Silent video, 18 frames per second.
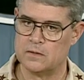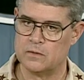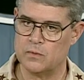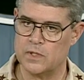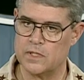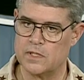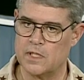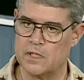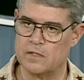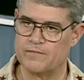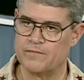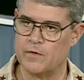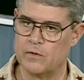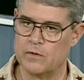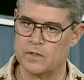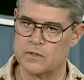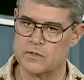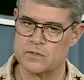We tend to
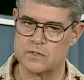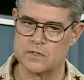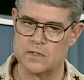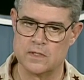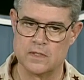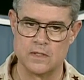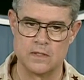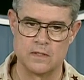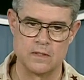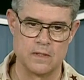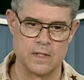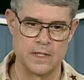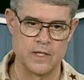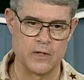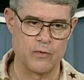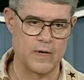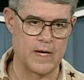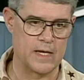focus uh, on
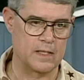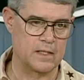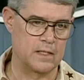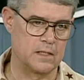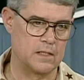Iraq